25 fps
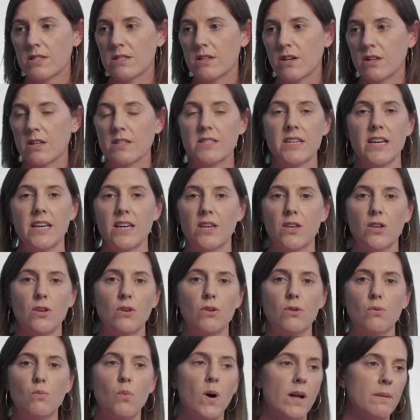going to take
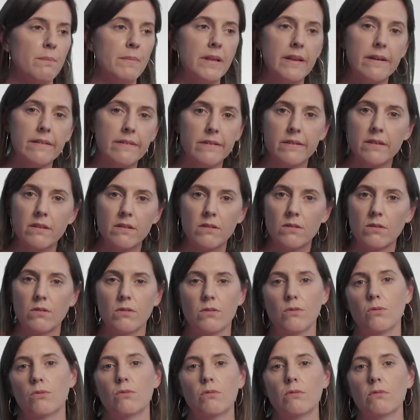you 1 minute
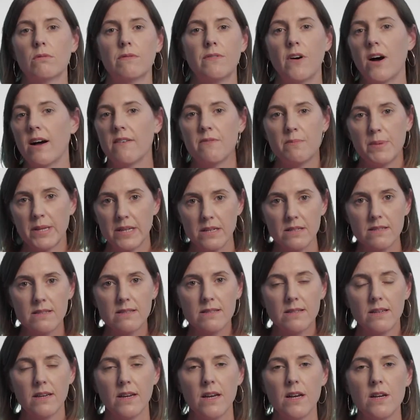or 5
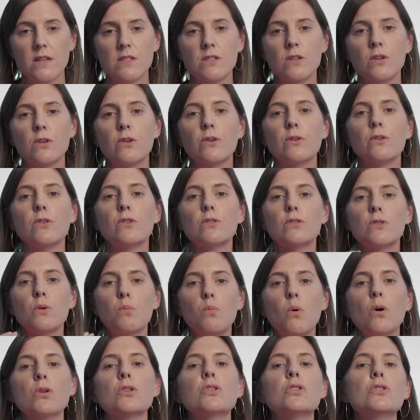minutes. So
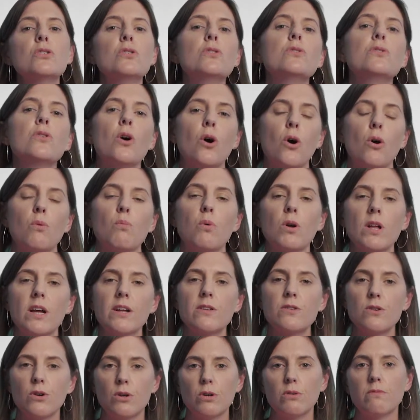what do you know? What I
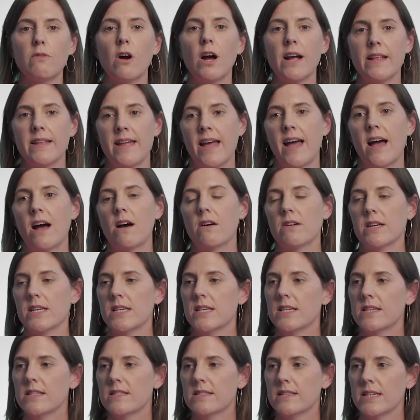know right now
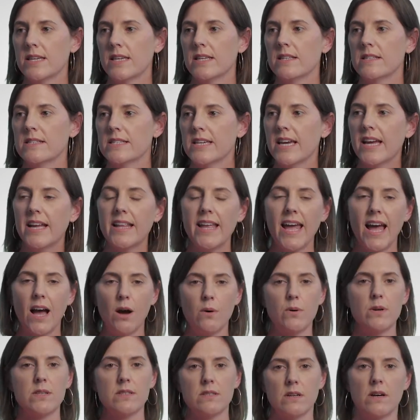is in 10
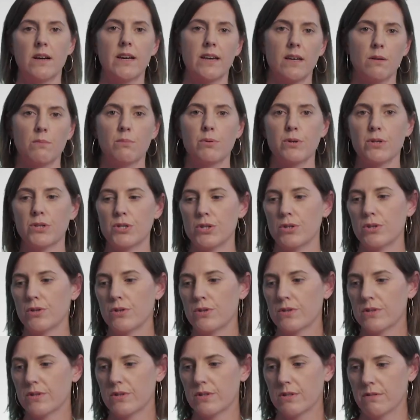hours I can
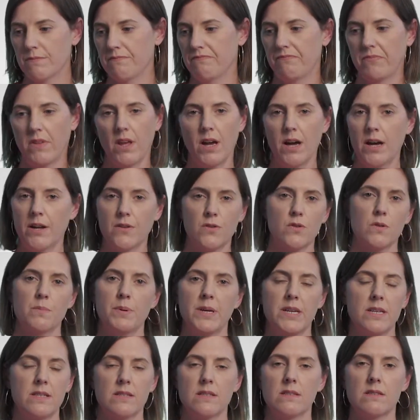produce 100
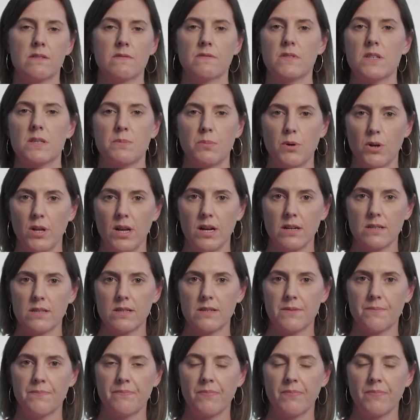pieces of this product.